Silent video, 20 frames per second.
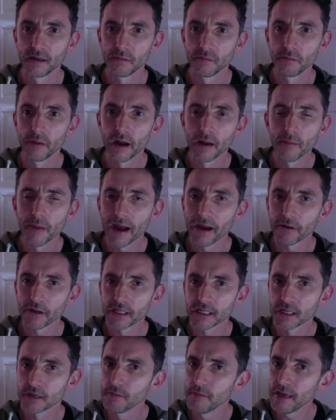by bowing
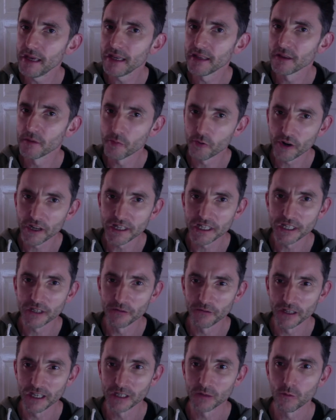to me, the prince
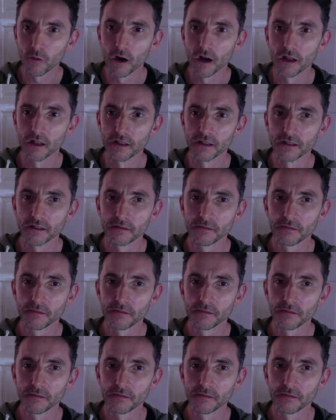of this world?